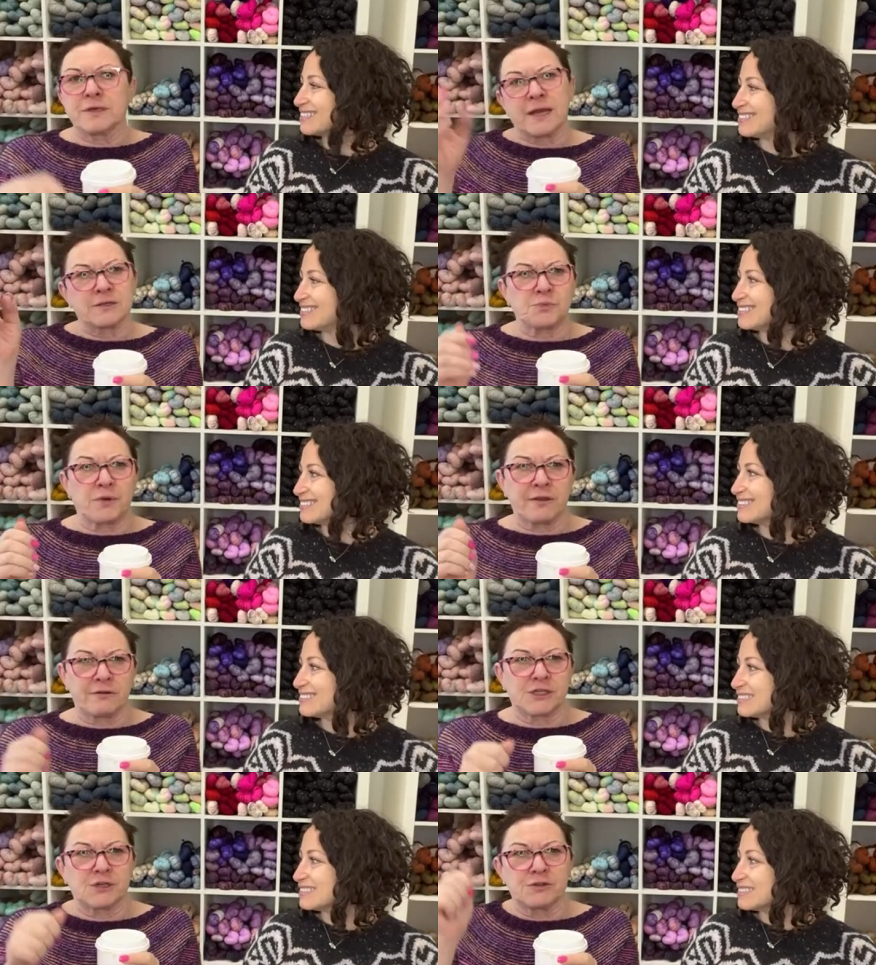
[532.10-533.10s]
Speaker 1: yes, bring your
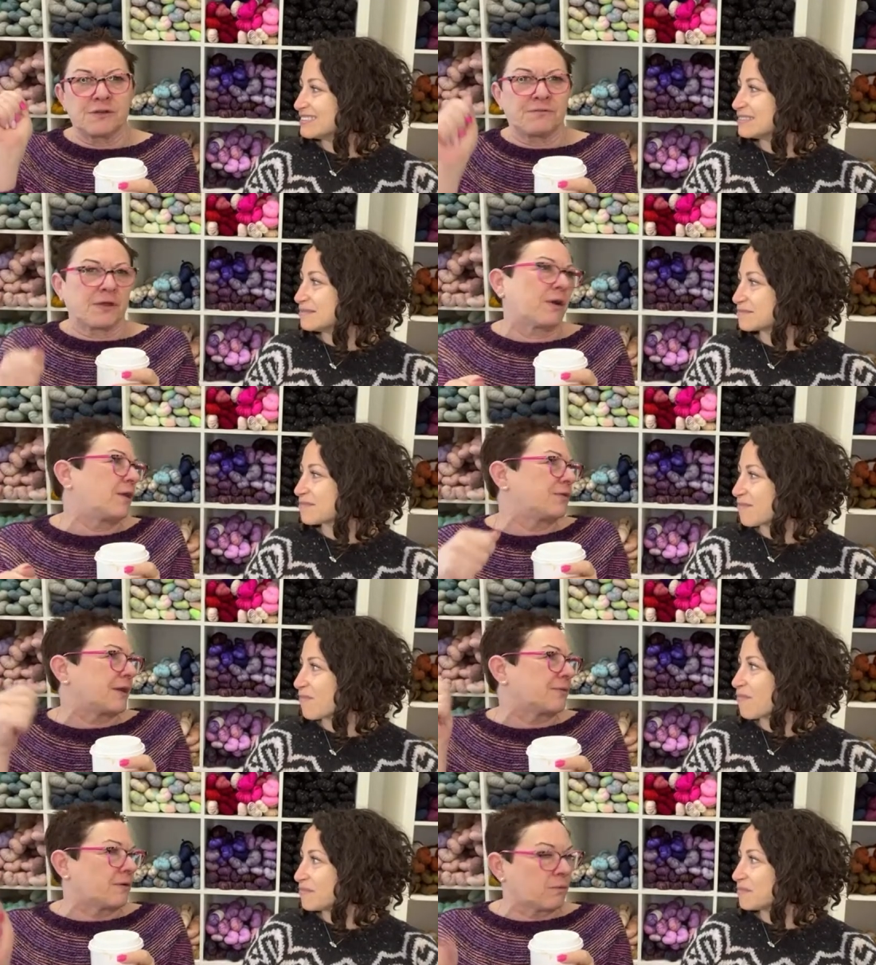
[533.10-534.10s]
children if they're healthy
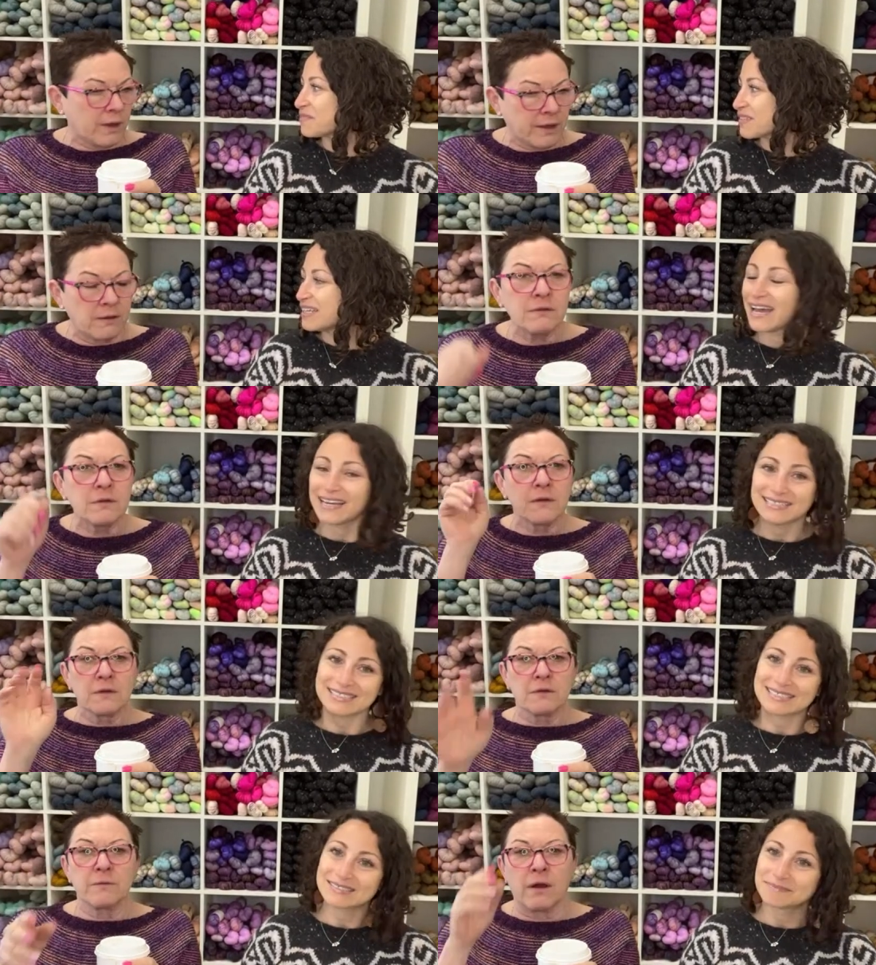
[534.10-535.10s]
and they're well. Yes.
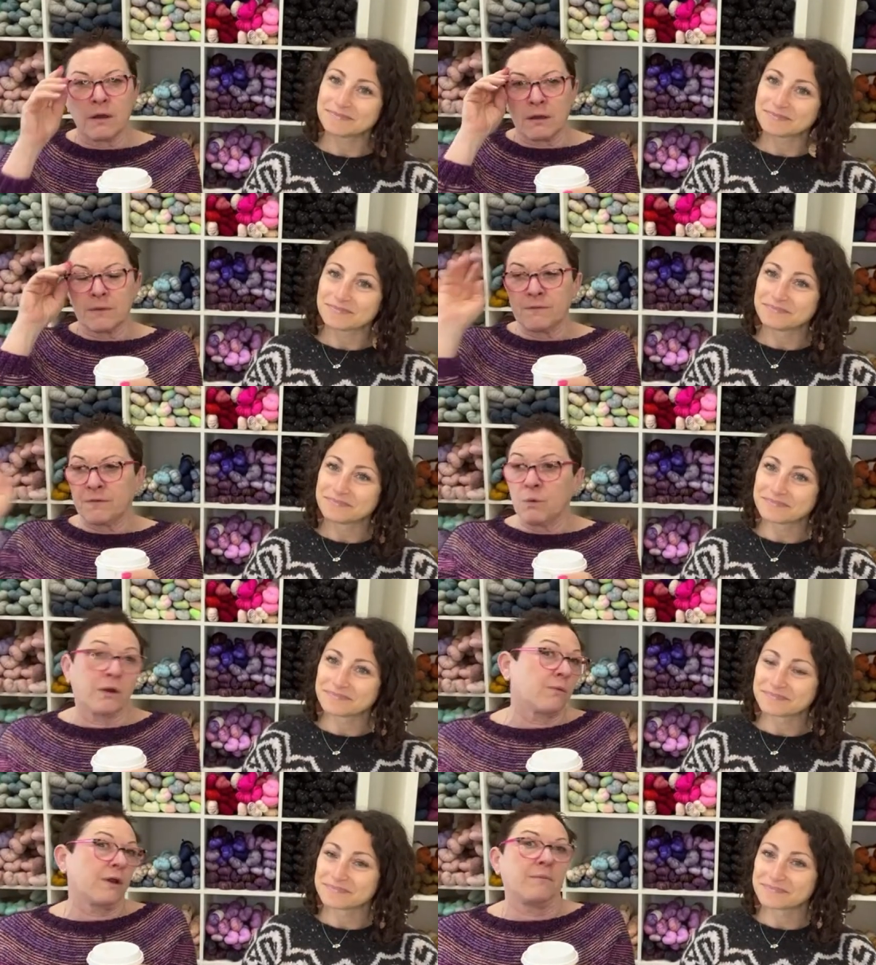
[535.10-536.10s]
Um, if you want
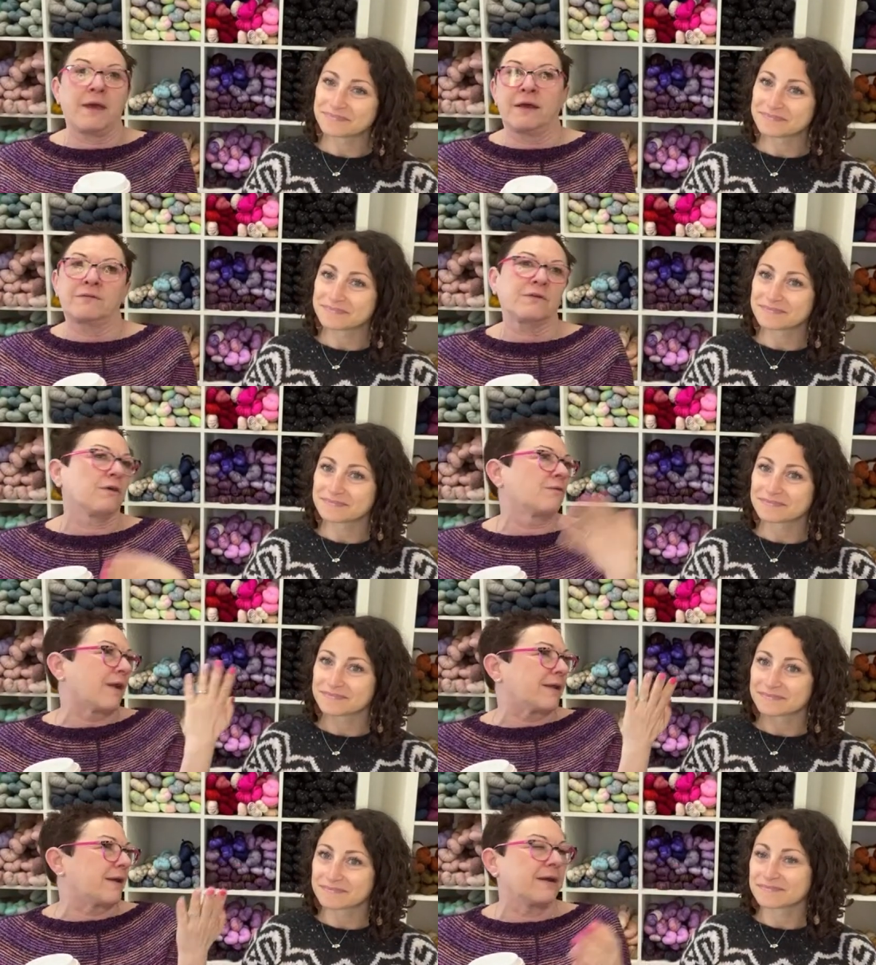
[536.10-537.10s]
to wear a mask, go
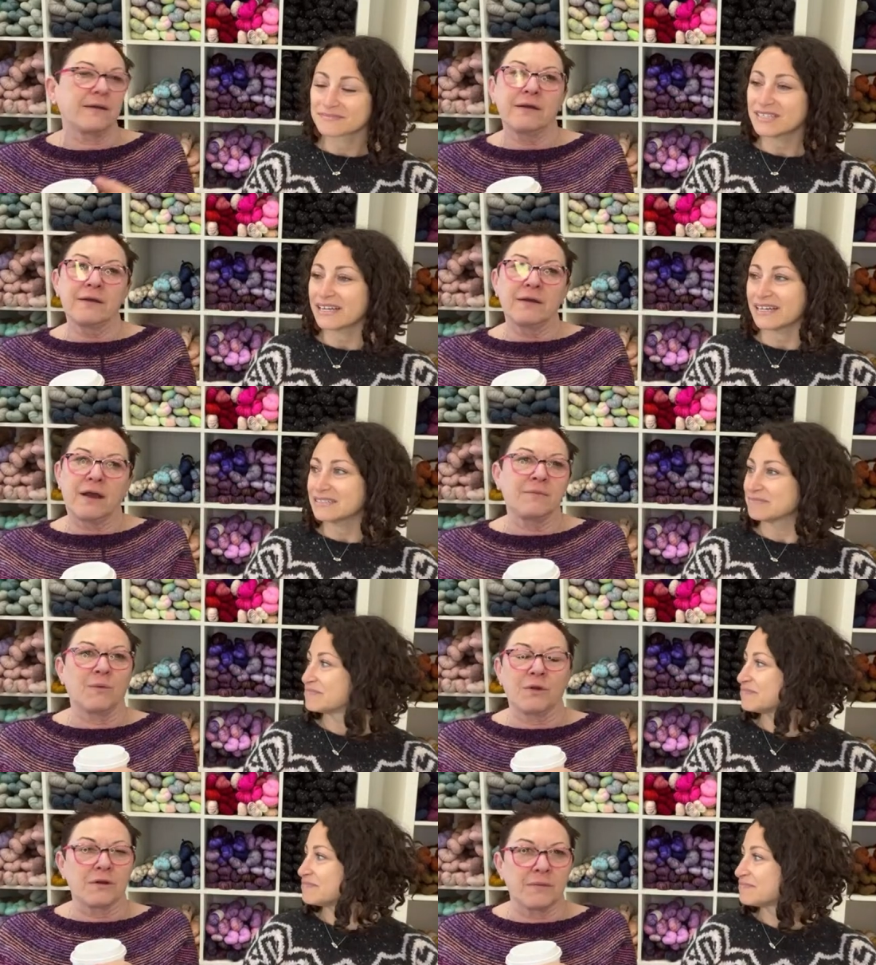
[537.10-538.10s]
right ahead. Yeah. I'm not
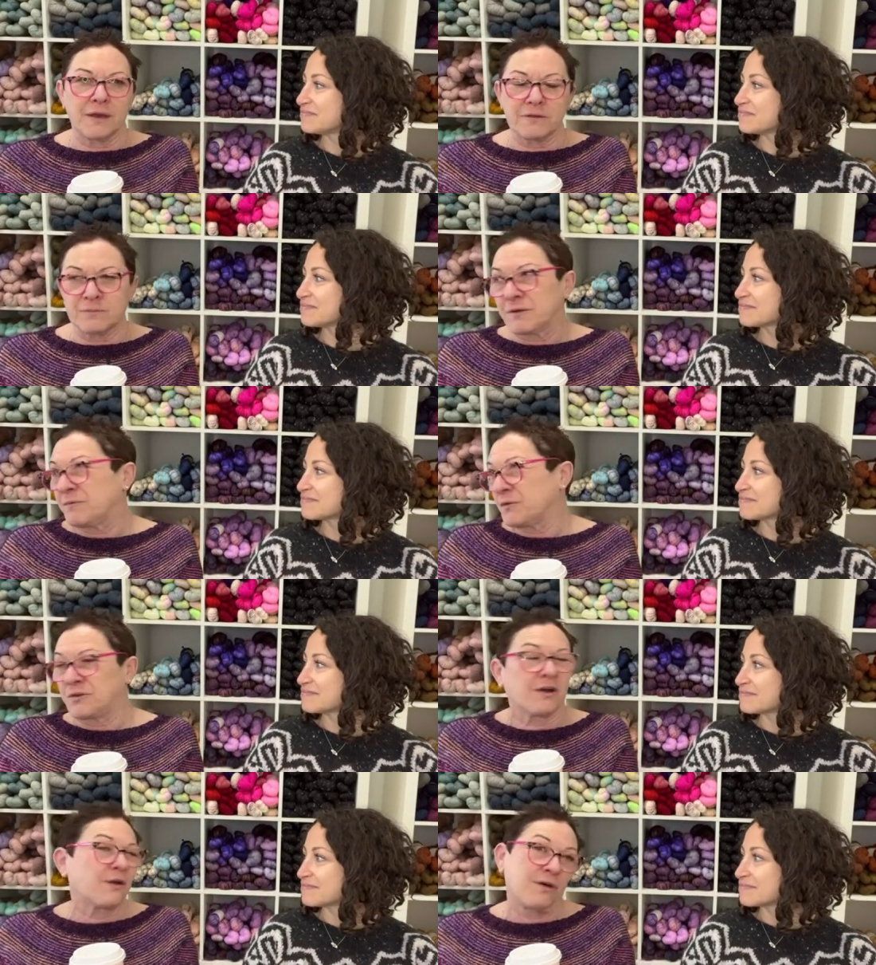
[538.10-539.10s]
wearing a mask, but if you
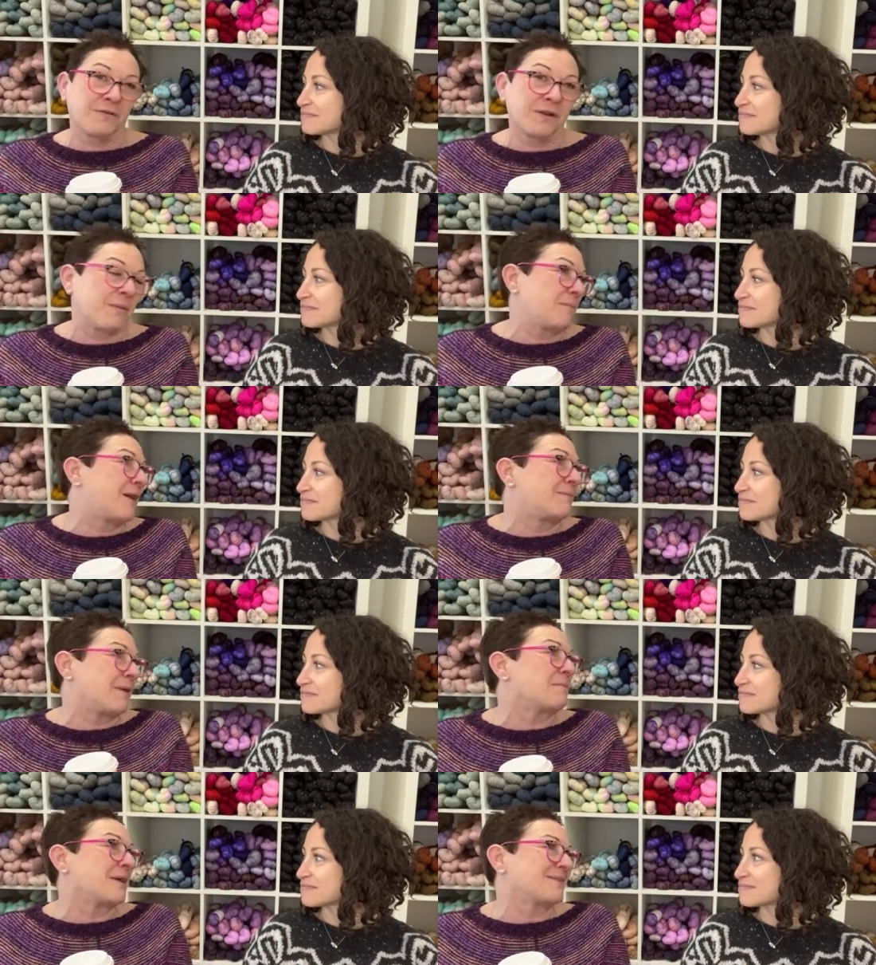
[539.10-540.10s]
start coughing, I might pop my
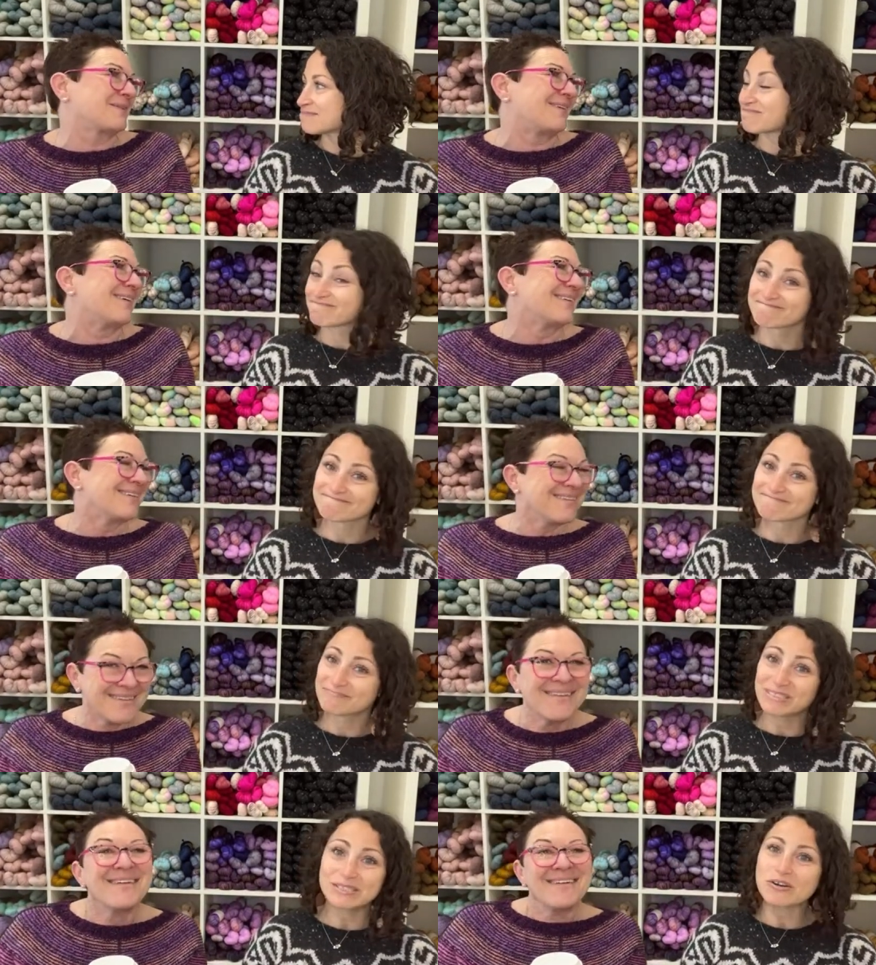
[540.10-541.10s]
mask on.
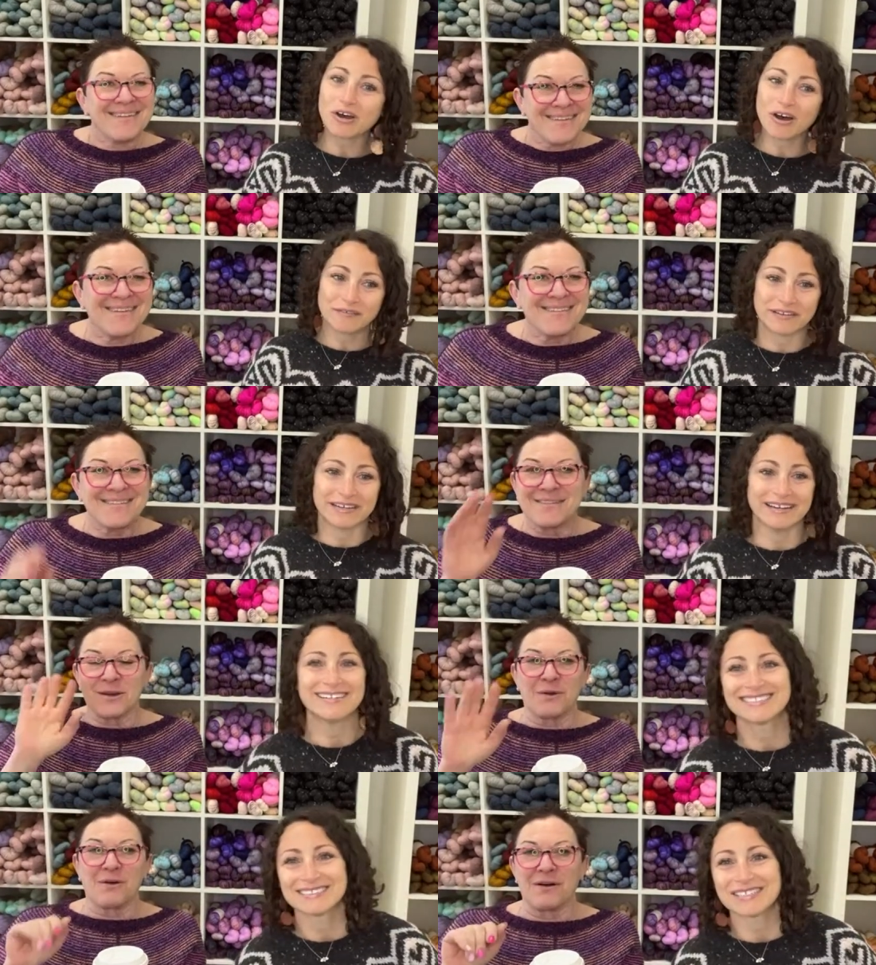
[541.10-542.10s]
Speaker 2: But don't cough here. Don't cough.